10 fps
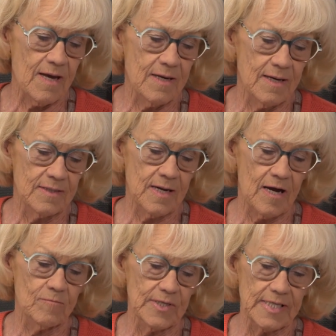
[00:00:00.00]
and
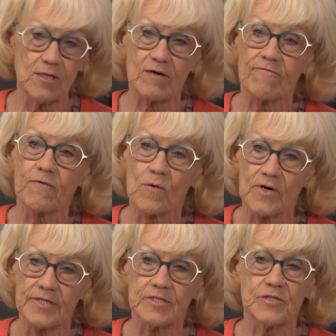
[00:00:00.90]
I really look
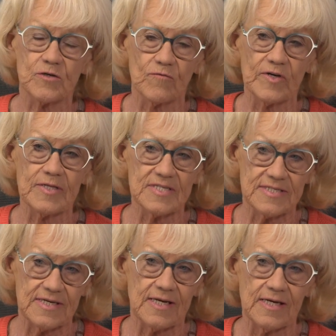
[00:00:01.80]
forward to serving the
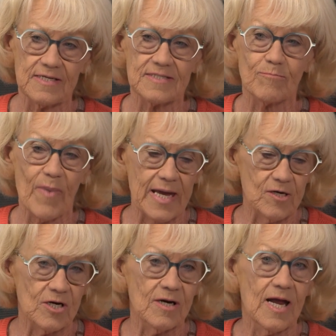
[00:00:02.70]
city as
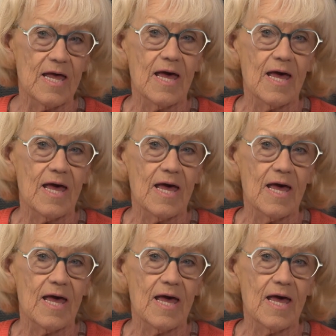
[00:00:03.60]
mayor